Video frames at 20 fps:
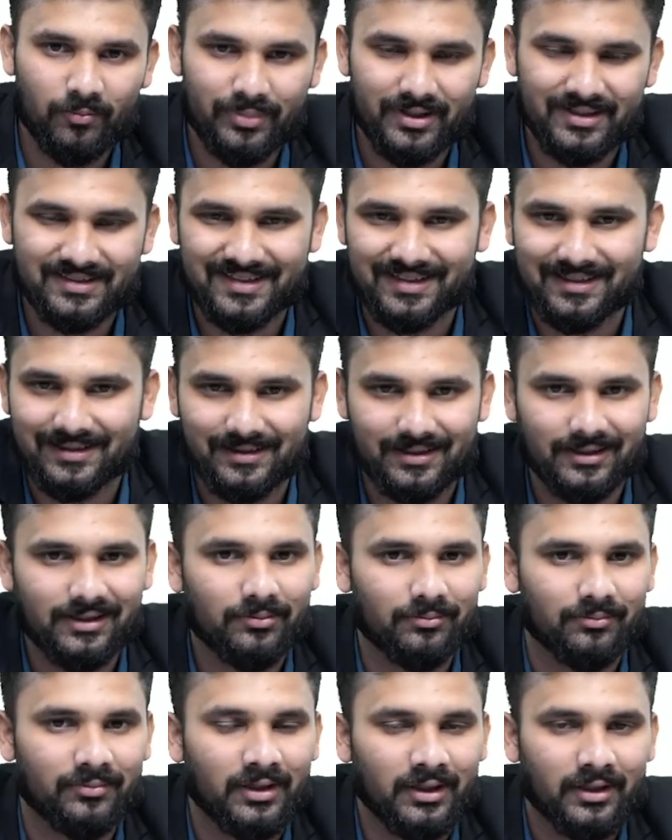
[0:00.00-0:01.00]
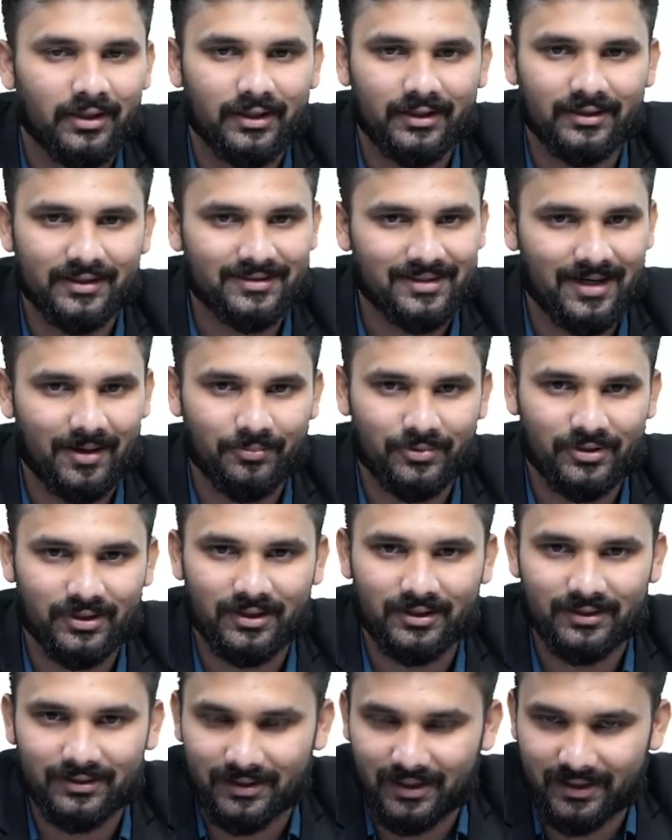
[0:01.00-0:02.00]
or basic term in the
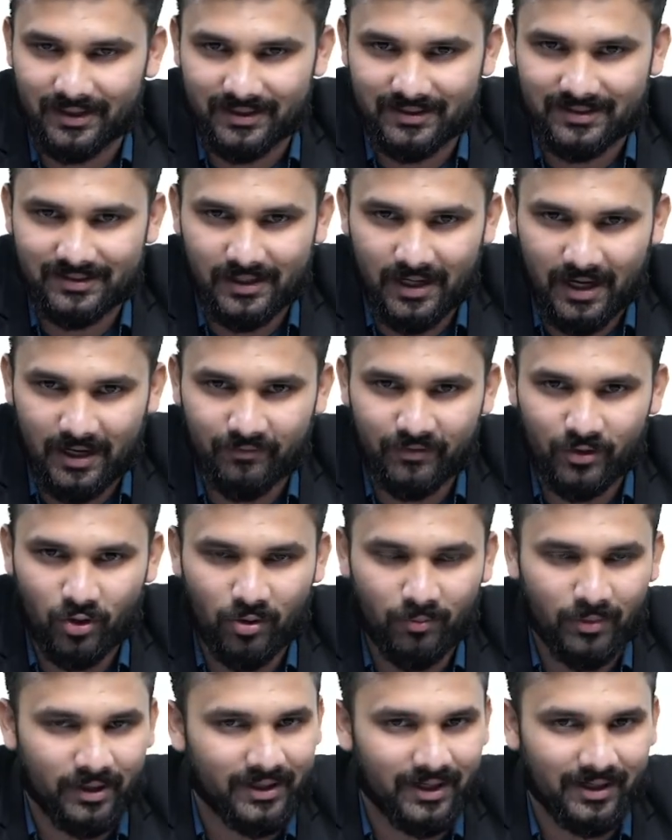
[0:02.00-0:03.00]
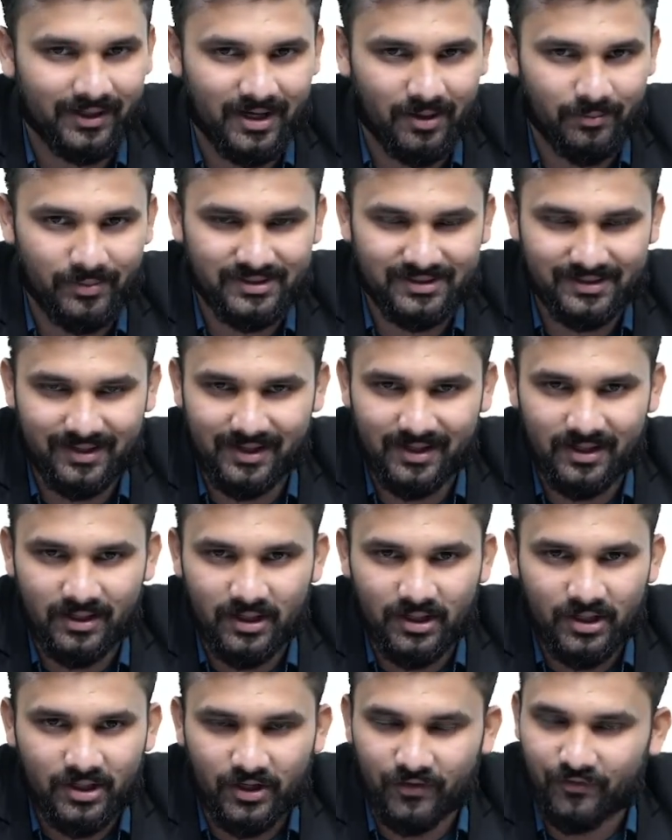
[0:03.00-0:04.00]
chapter that is environmental chemistry
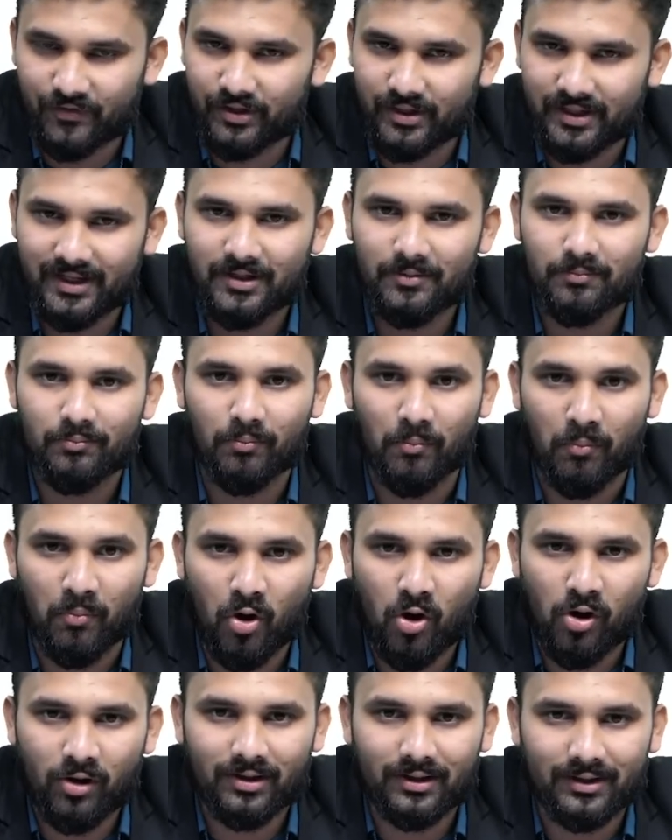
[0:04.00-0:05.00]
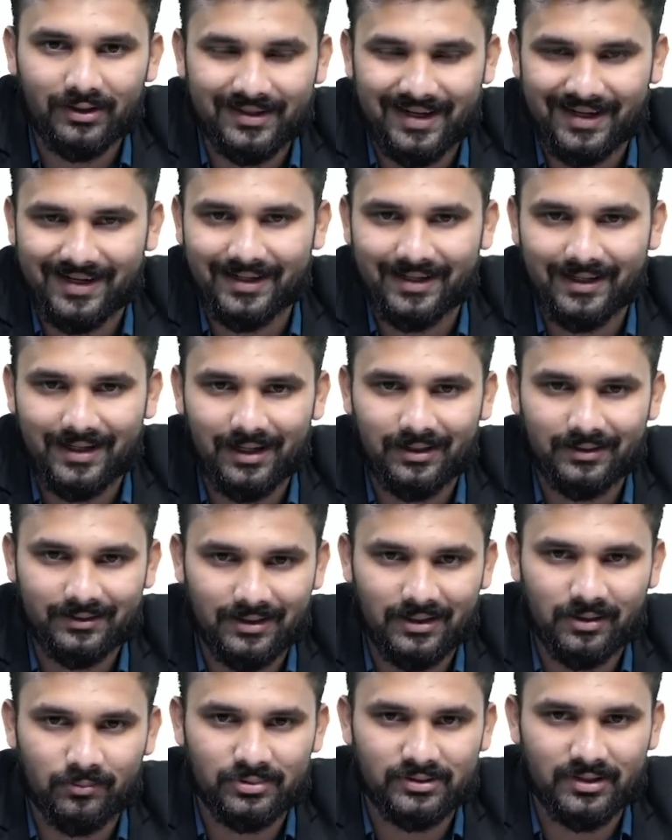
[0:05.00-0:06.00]
if you need more technical
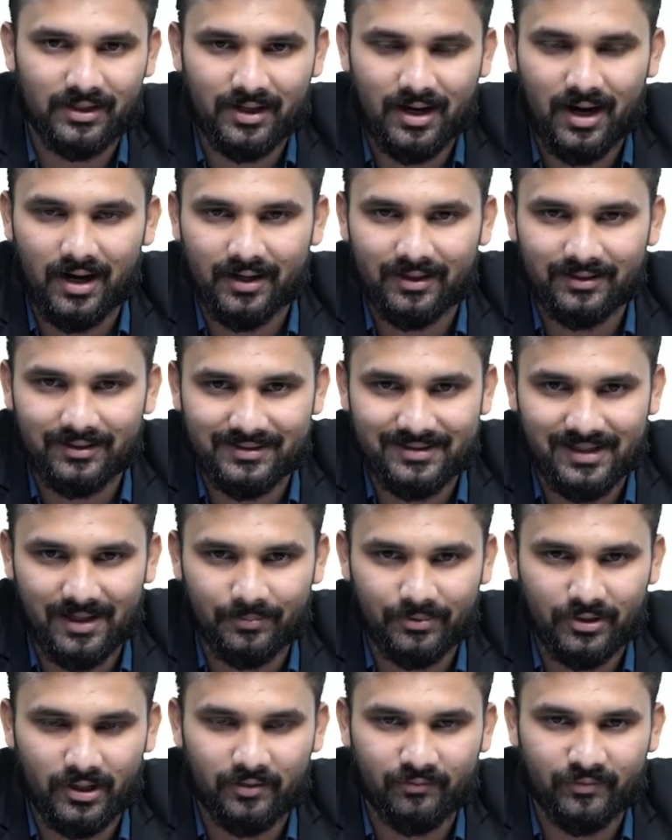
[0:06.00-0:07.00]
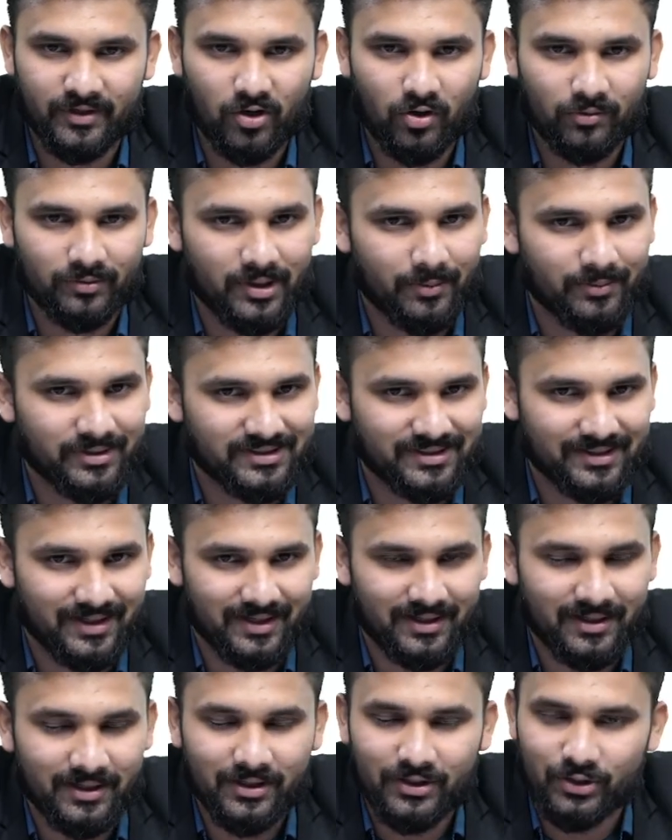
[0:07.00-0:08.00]
terms regarding the chapter environmental
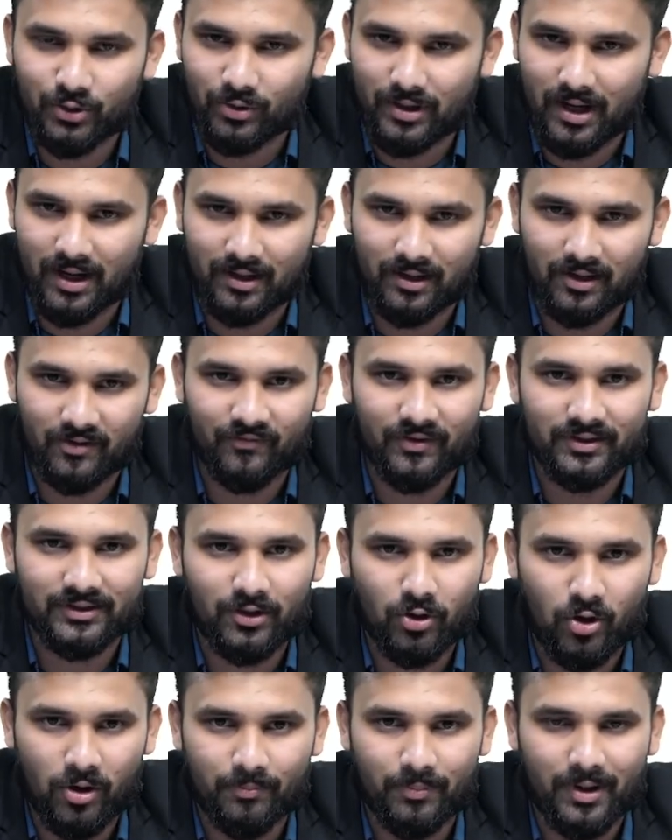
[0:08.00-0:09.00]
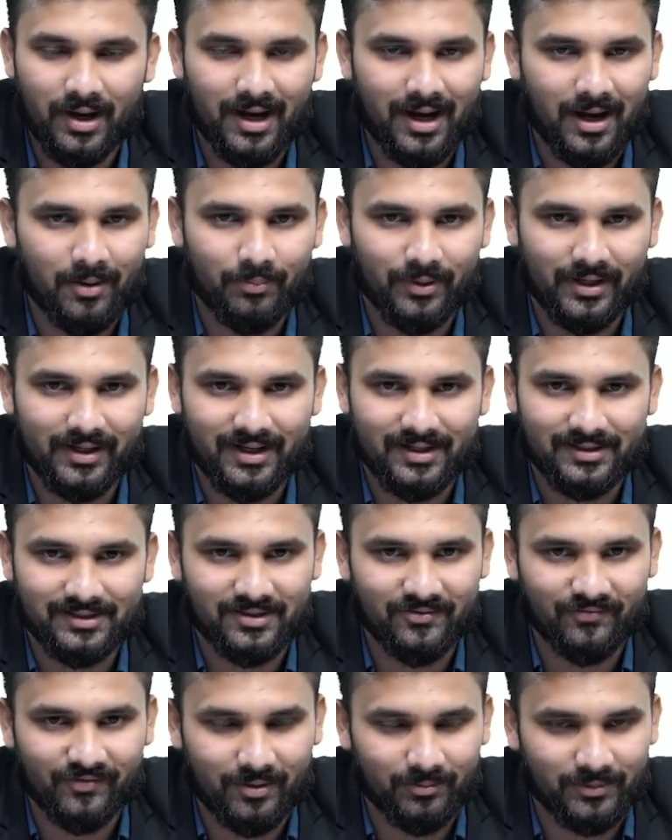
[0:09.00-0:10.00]
chemistry you can refer the DOPA
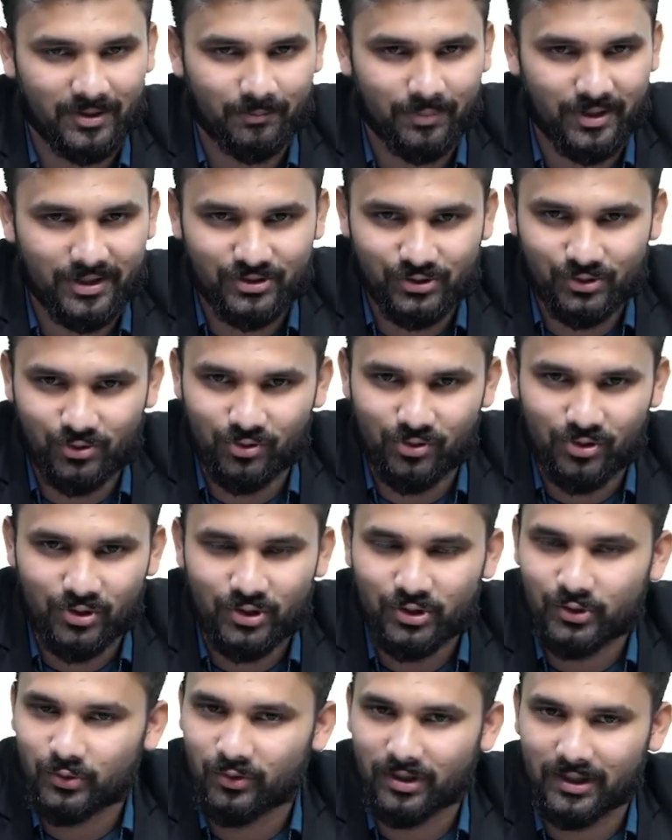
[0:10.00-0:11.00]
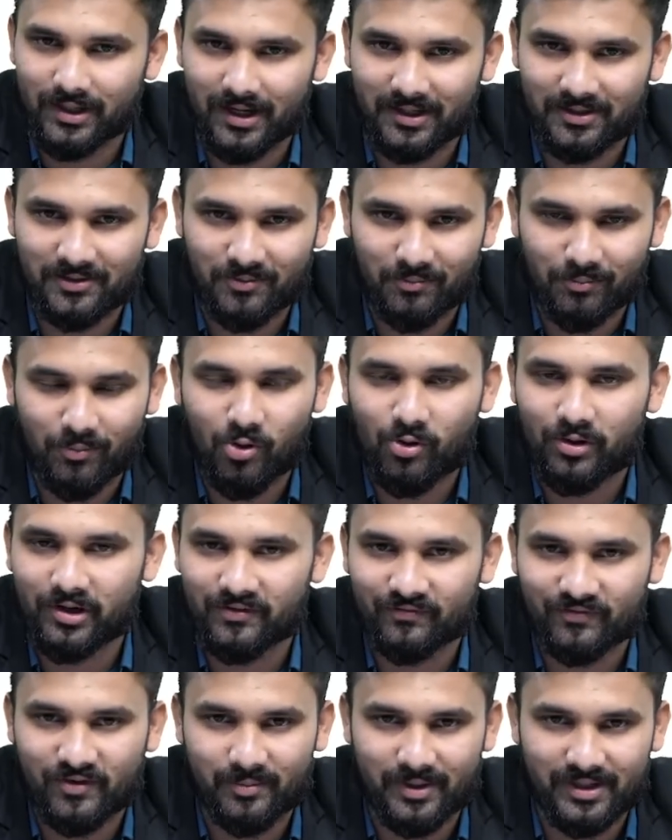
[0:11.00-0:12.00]
application from the Play Store you will get more
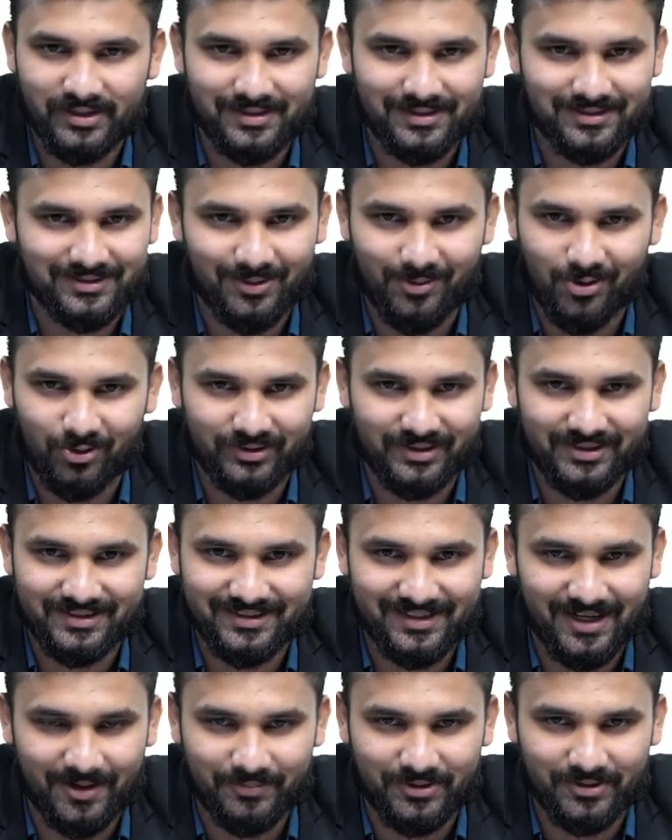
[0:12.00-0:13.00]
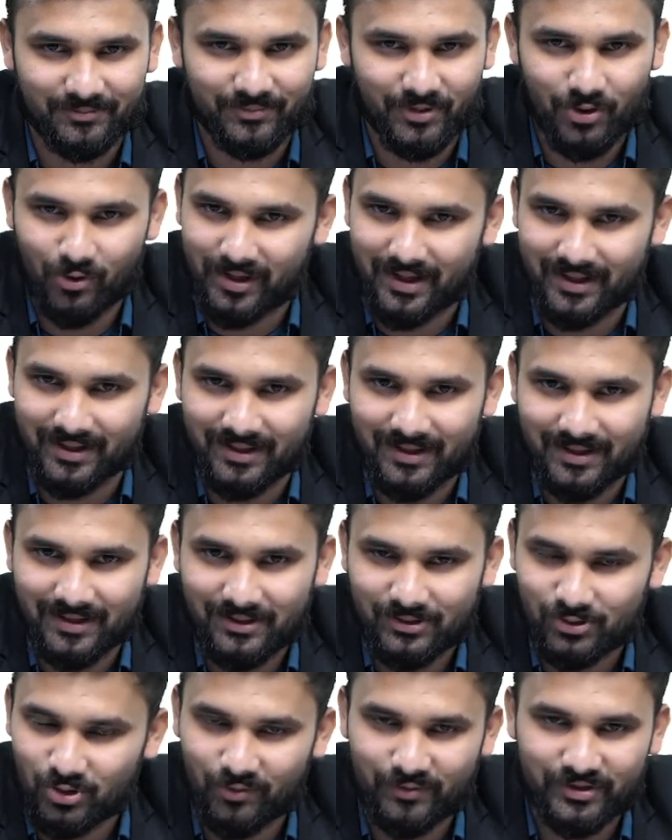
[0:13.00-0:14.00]
informations about this chapter okay
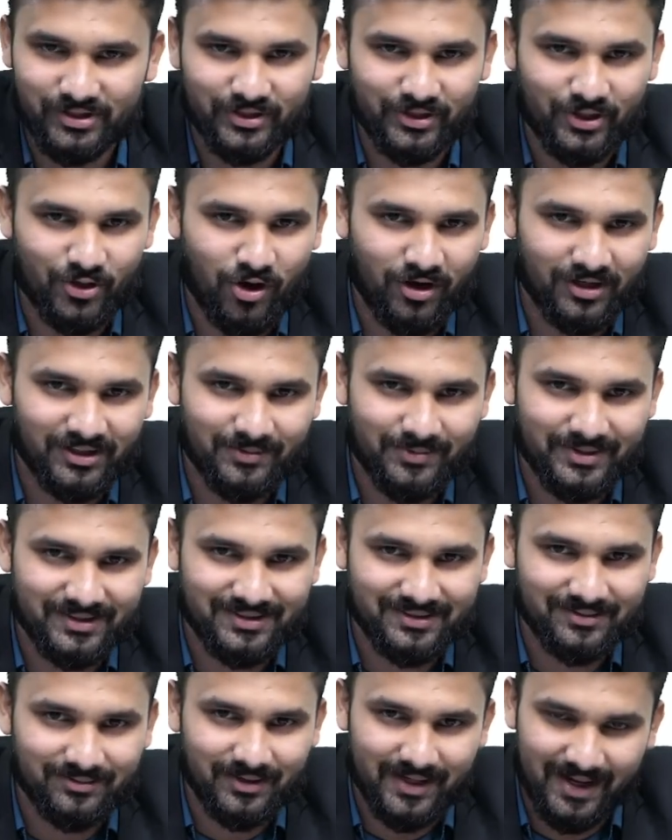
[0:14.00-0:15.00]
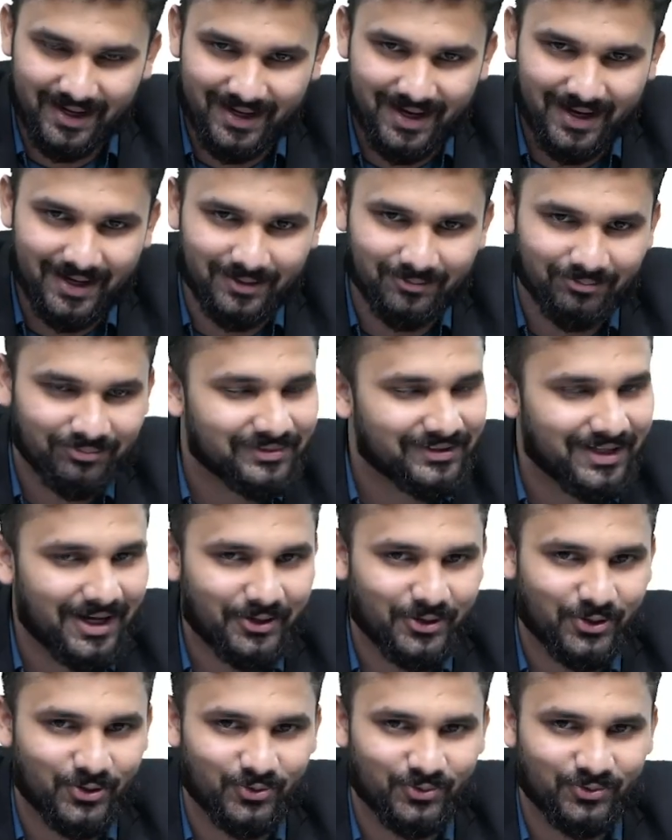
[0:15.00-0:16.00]
so wishing you all the best again
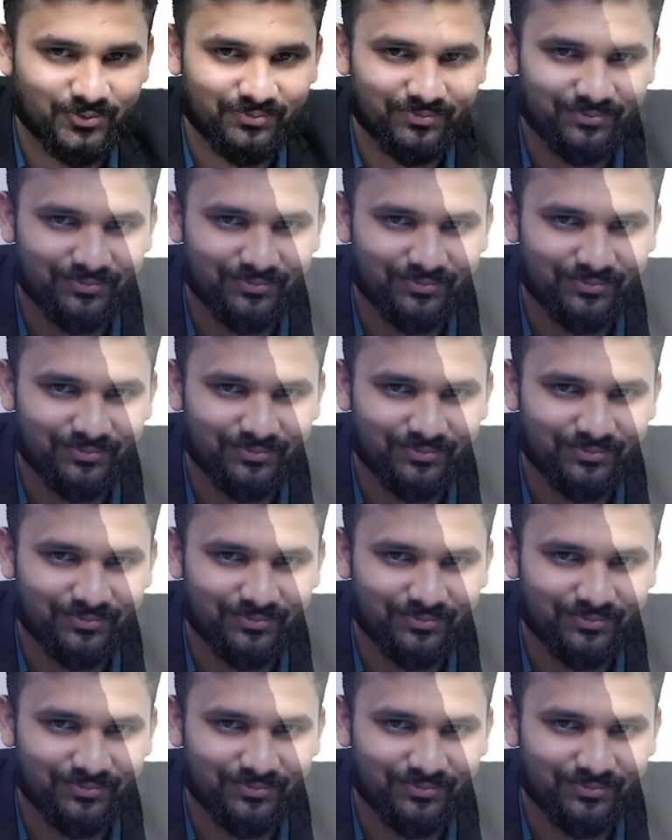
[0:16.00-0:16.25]
thank you